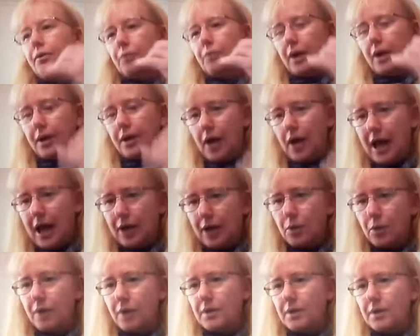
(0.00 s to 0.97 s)
How
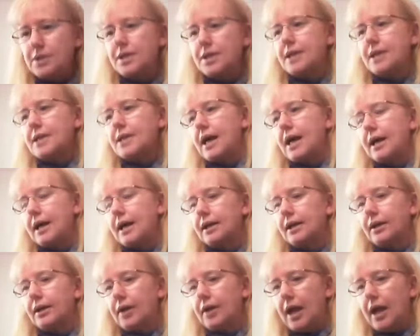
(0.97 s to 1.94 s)
do I reach that
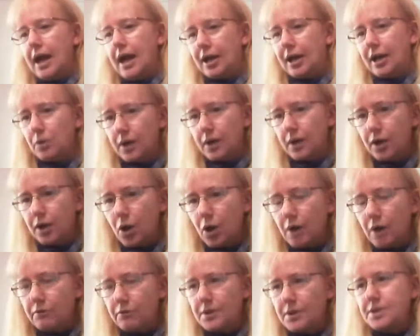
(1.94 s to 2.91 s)
target? How do I know
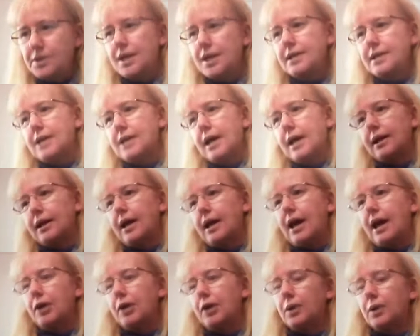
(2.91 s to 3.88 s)
I've reached that target?
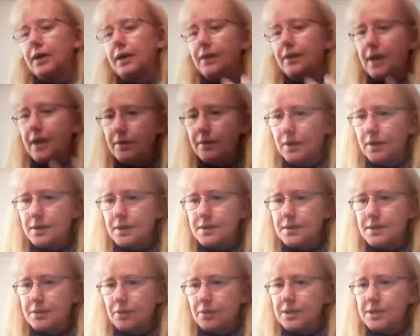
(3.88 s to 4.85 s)
How do I get the evidence
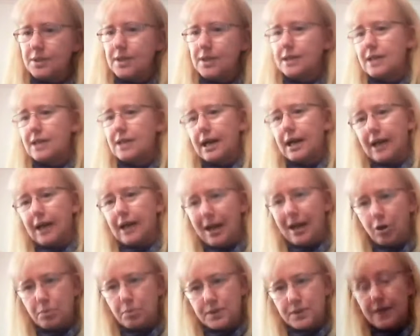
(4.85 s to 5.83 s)
to reach that target? How
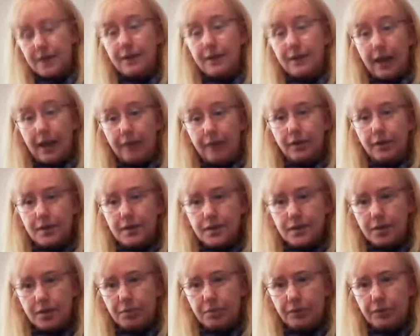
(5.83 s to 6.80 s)
do I present that evidence
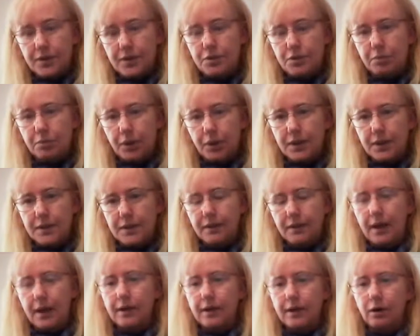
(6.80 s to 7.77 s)
to the professional body so
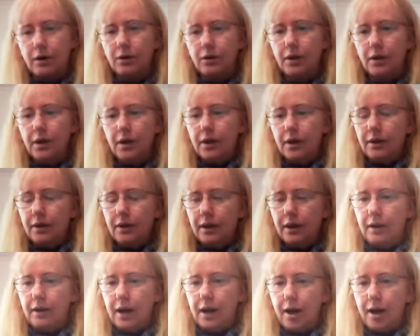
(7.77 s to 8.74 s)
they know
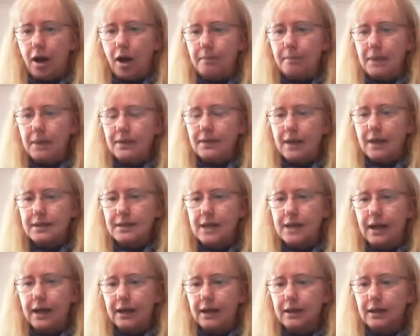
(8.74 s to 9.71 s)
that I meet that
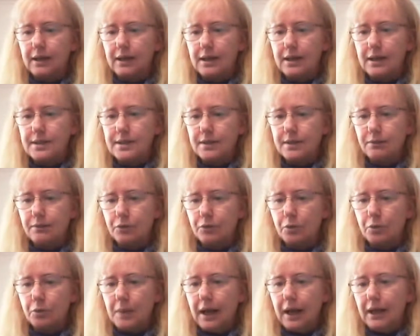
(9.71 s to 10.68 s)
target in an easy
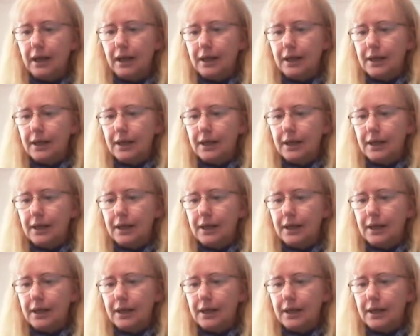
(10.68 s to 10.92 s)
format?